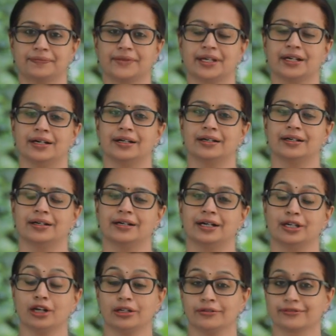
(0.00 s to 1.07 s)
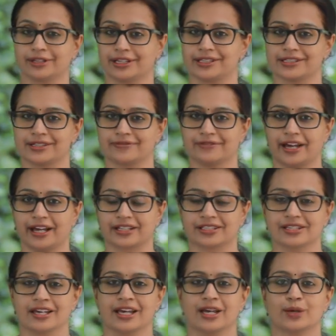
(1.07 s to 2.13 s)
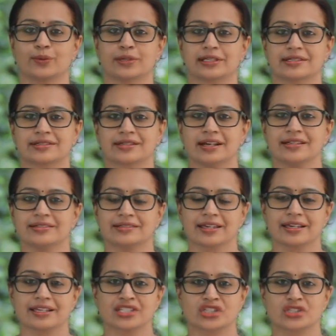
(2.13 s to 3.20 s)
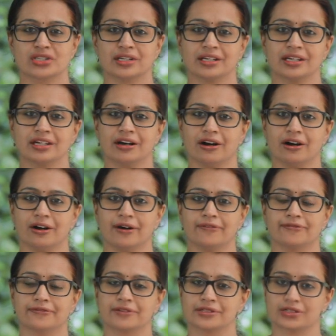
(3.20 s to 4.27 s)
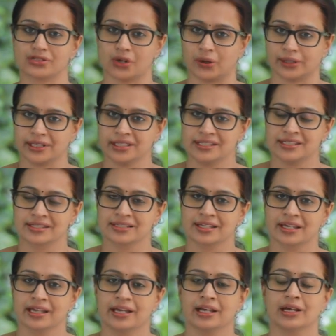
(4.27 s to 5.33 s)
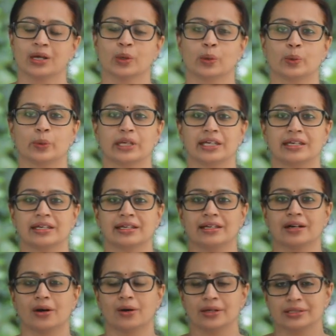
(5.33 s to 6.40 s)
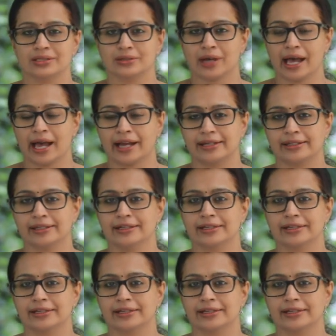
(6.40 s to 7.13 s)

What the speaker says: a lot of things. In fact, we discussed the history of sonnets. We also had